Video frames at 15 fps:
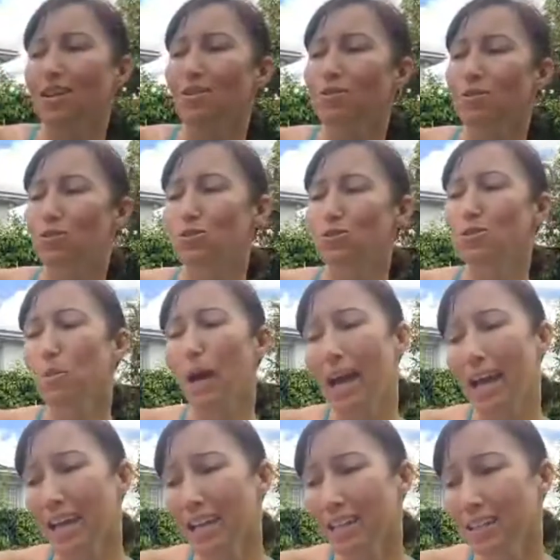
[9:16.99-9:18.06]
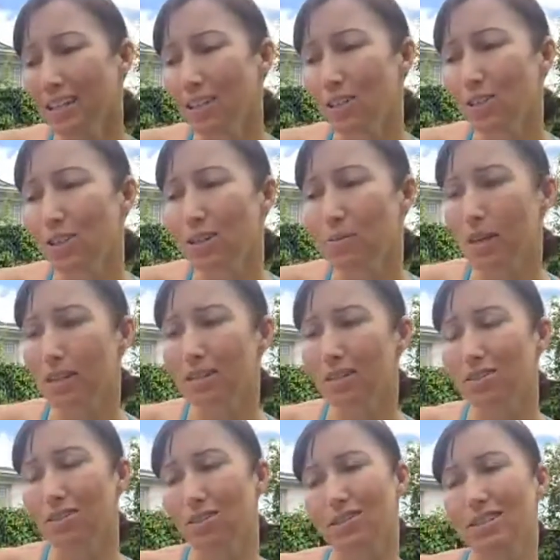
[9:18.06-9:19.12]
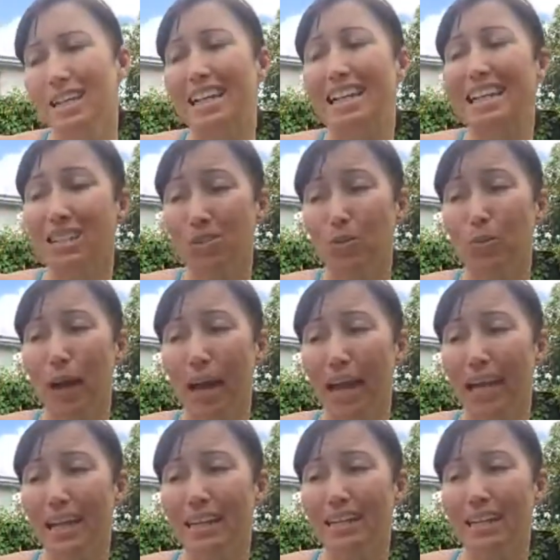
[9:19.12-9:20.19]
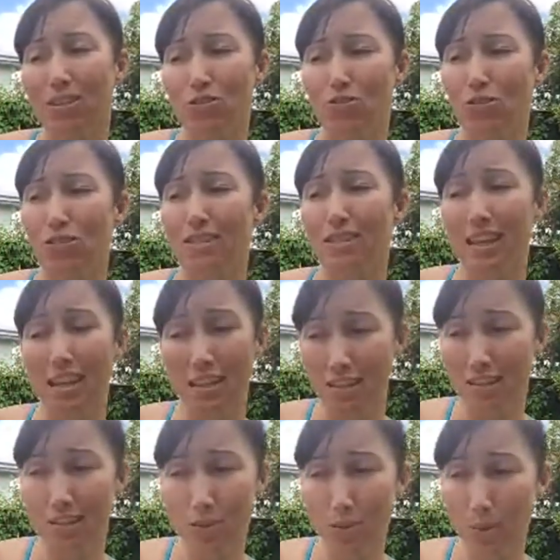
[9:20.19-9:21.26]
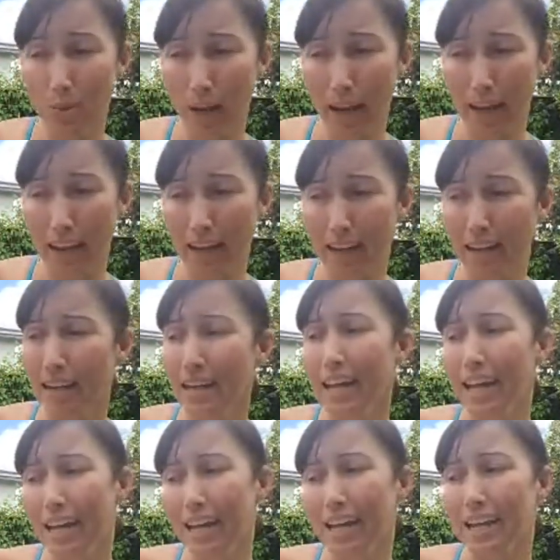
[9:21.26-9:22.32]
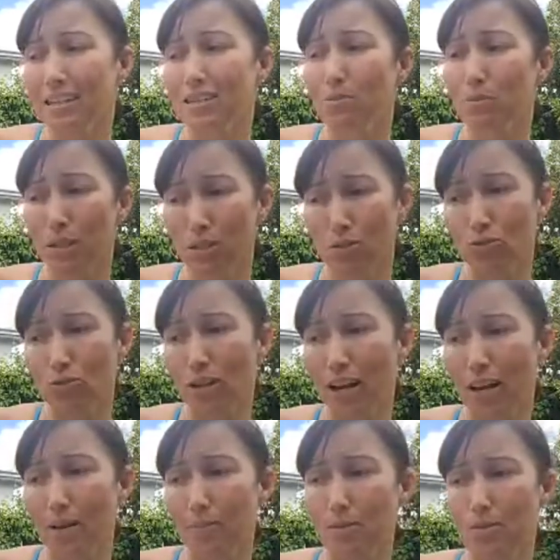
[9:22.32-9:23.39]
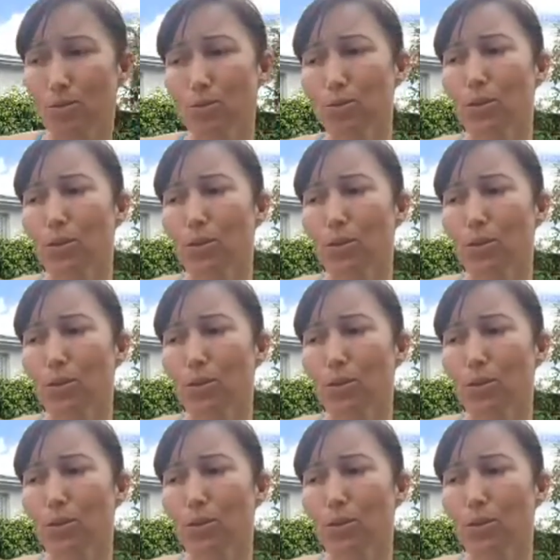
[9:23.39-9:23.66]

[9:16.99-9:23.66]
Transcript: reduce pain including musculoskeletal pain, gastrointestinal pain, headaches, menstrual cramps,